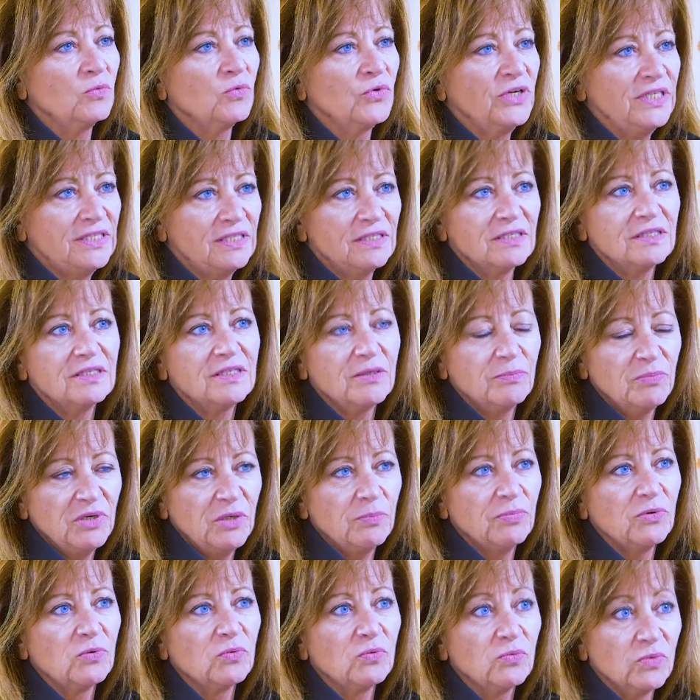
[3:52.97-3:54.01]
reasons that
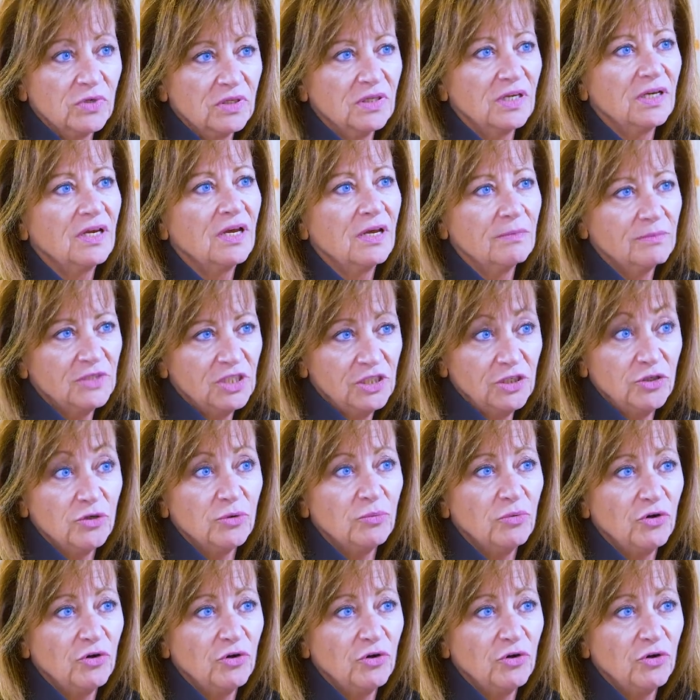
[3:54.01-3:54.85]
people really come to your